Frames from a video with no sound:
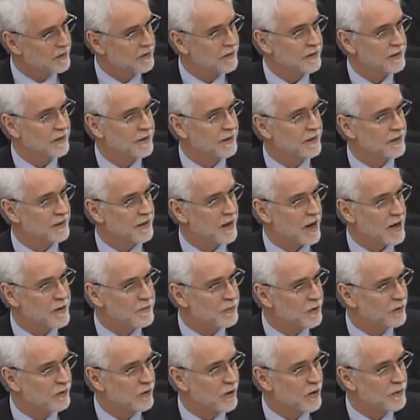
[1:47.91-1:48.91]
the, the high
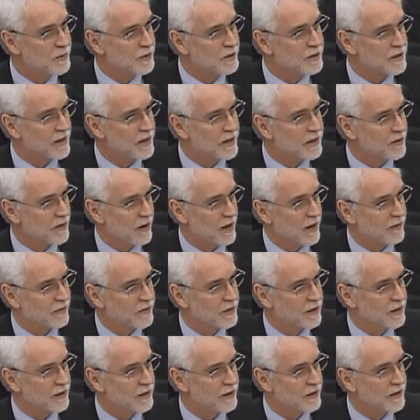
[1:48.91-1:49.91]
performance aircraft
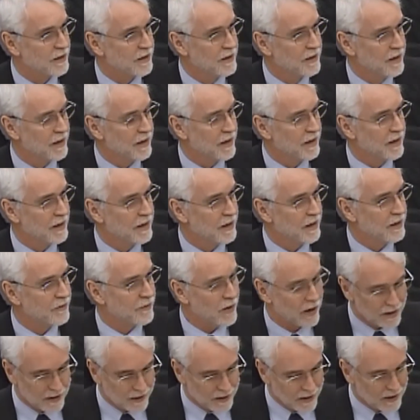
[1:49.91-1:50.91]
here uh, and
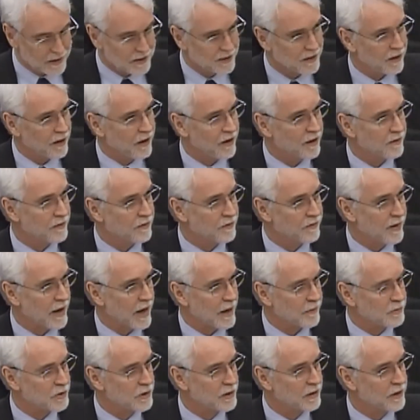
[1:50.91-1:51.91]
recognizing a lot of the
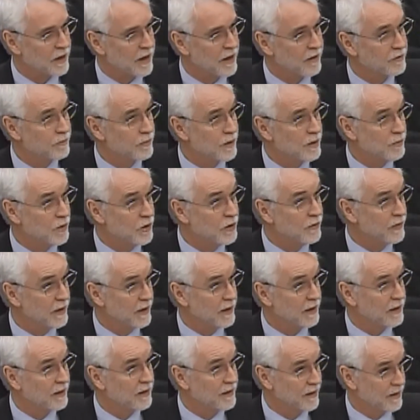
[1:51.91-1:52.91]
flaps are going to have to be
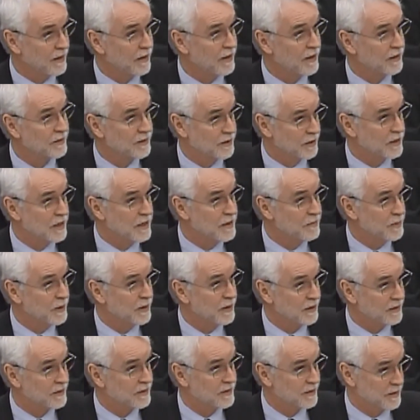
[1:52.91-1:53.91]
moving uh, to keep
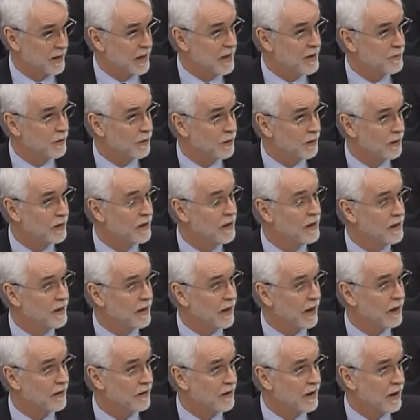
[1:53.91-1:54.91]
it stable
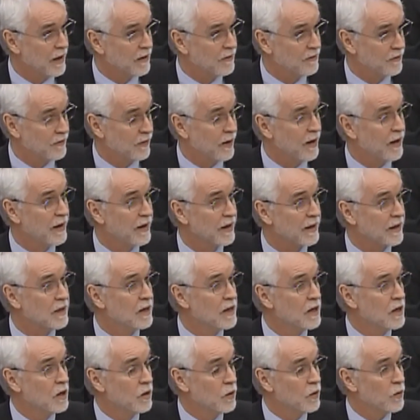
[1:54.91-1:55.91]
and, and flying
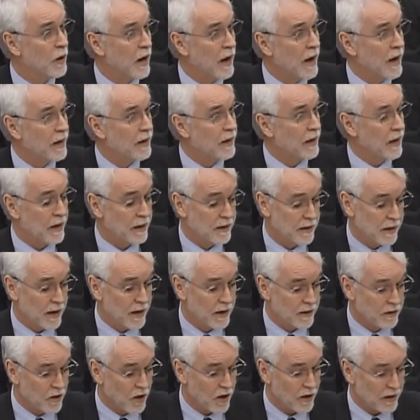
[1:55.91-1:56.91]
and, and,
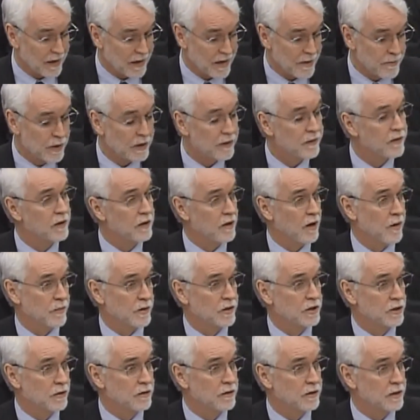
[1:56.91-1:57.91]
and not limit the
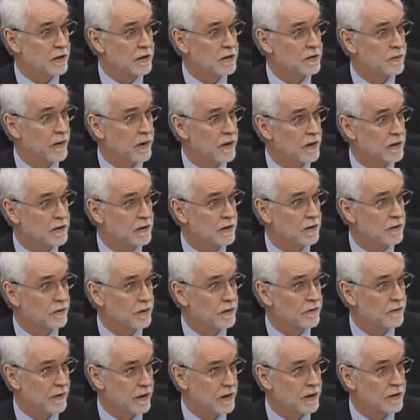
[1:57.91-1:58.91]
opportunity space. Yeah, and
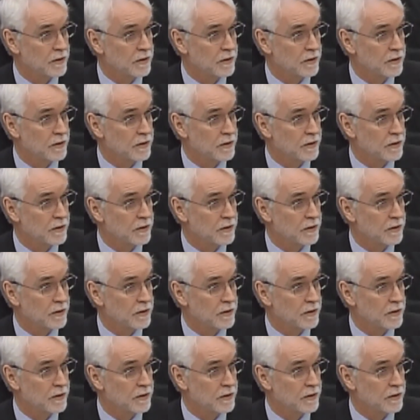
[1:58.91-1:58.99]
it take.